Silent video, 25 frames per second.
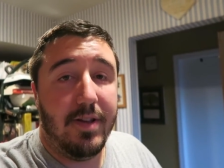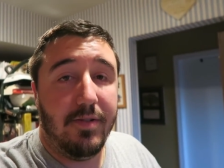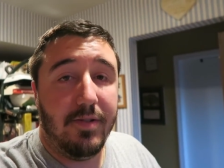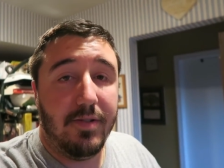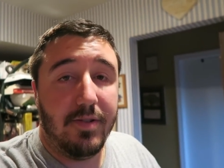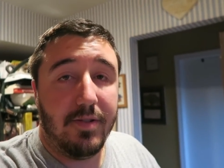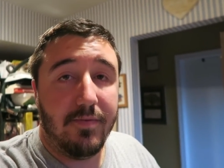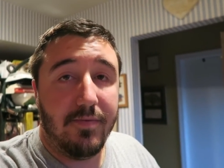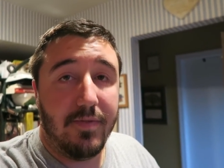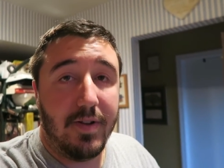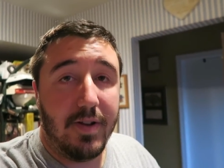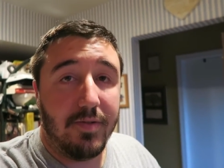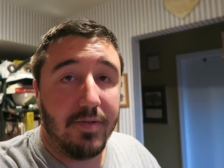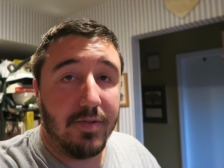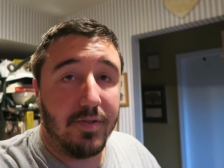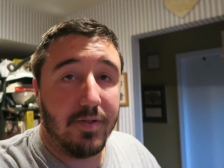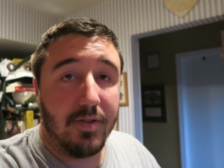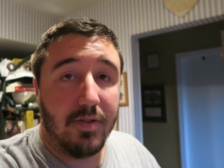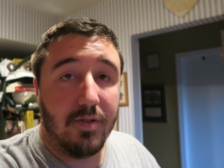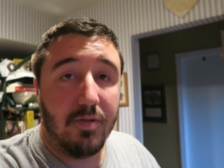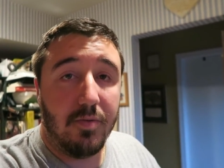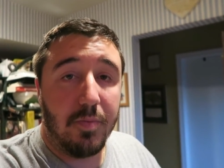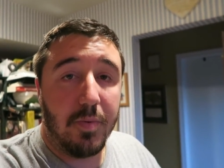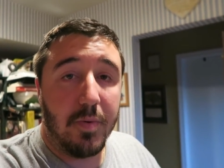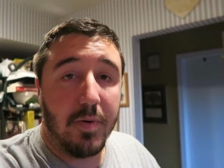That was that was
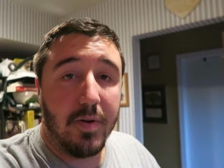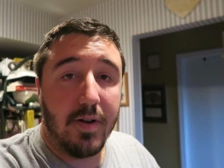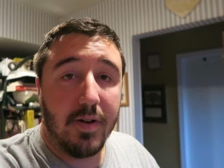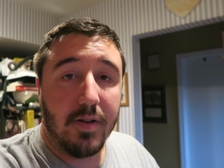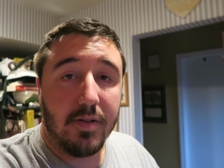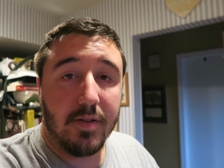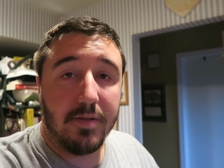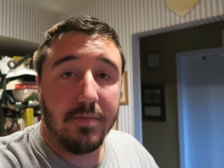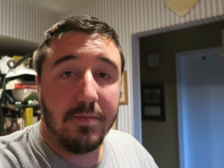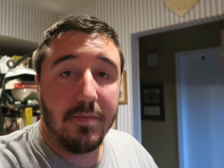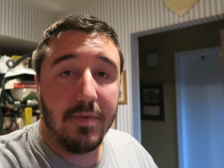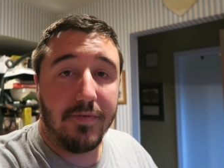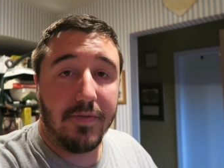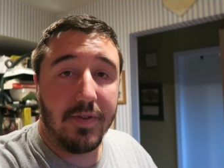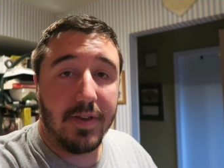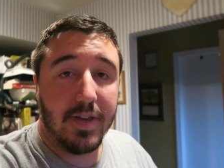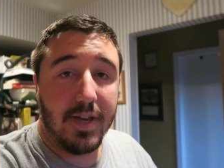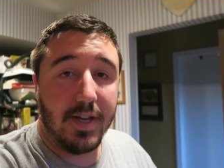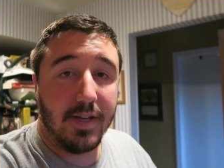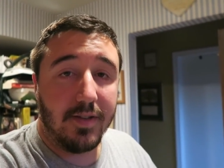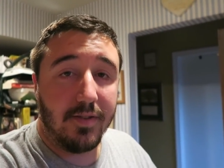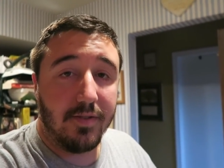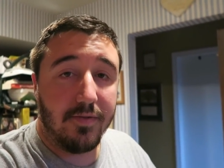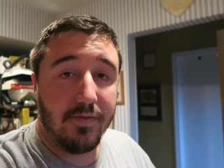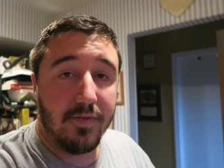super awesome of you
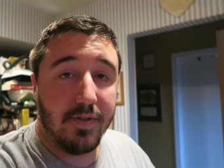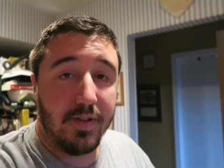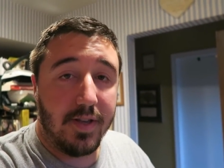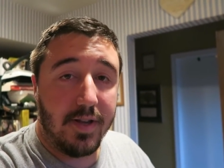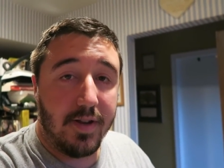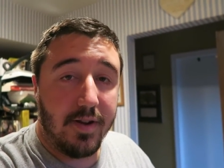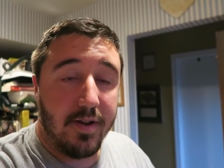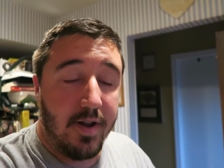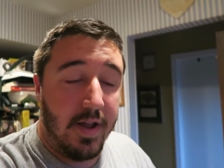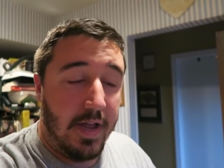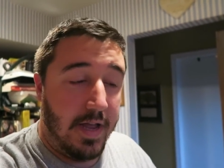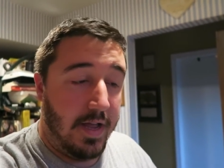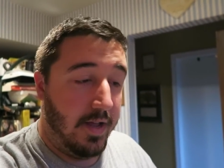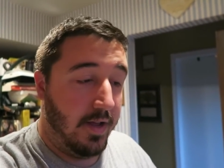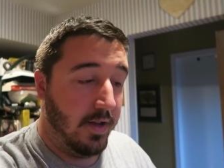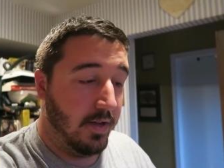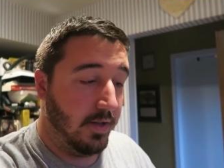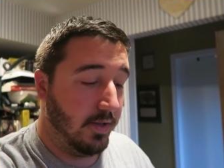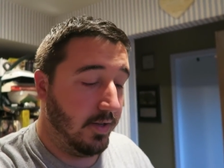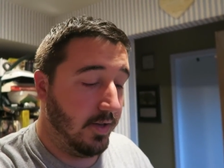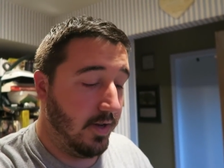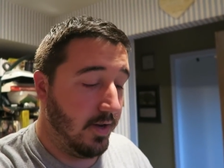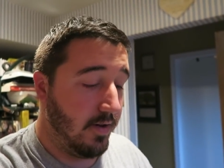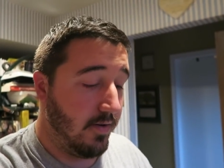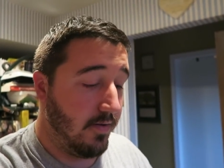guys over there.
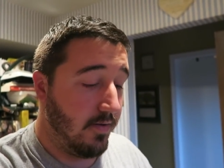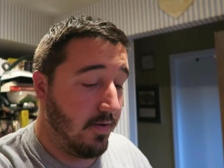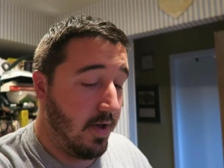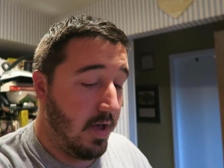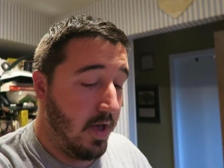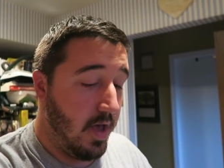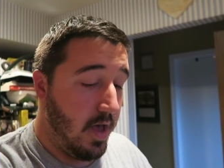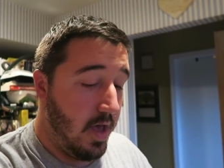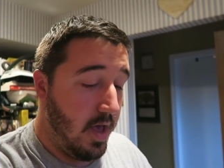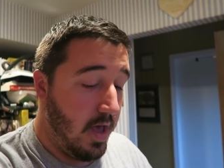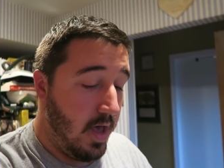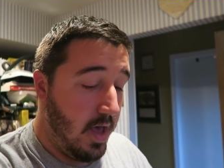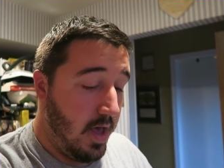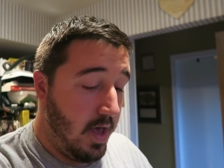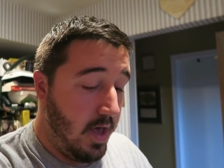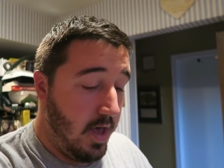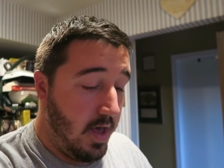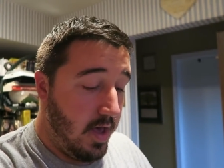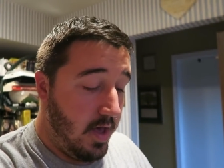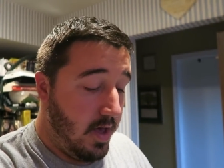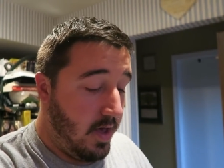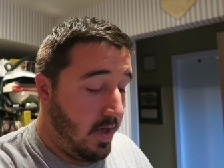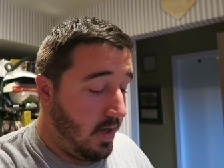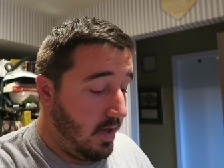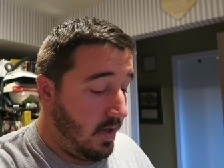So
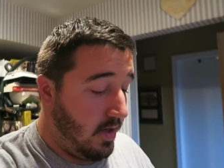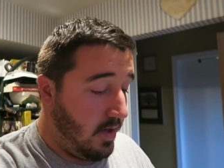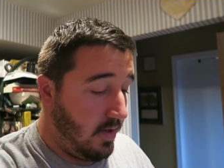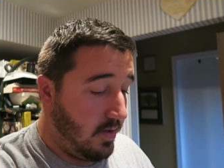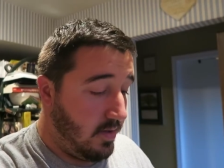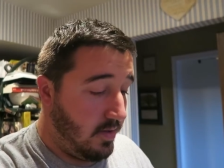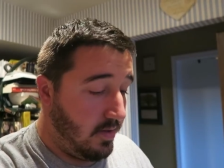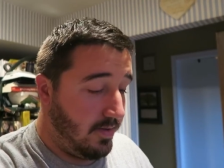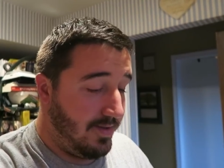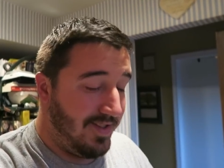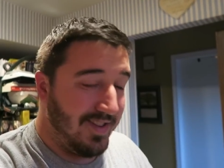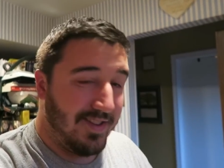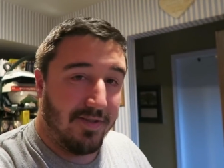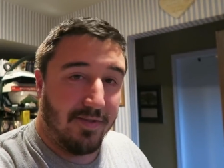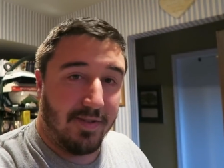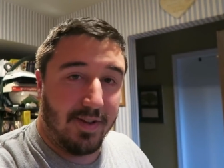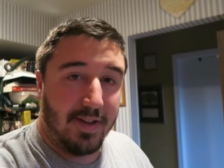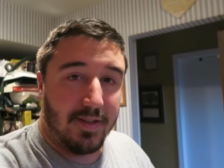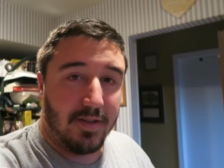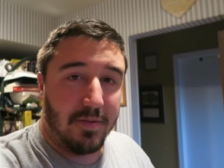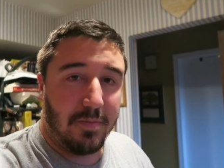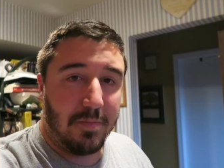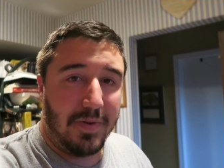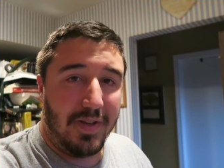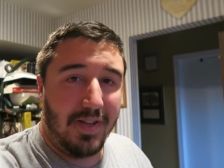let's go
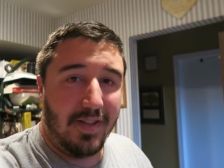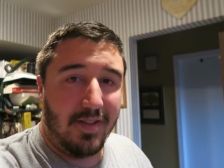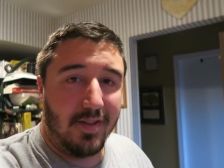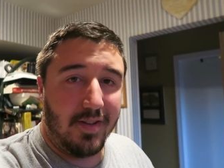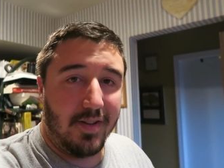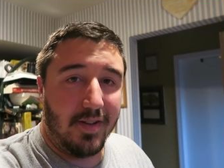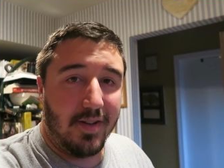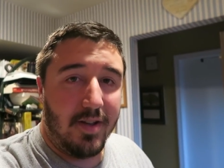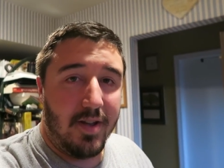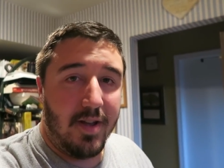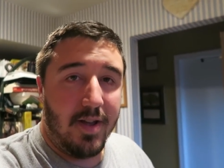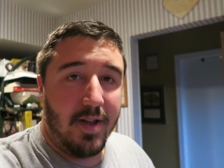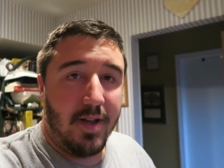get some pizza.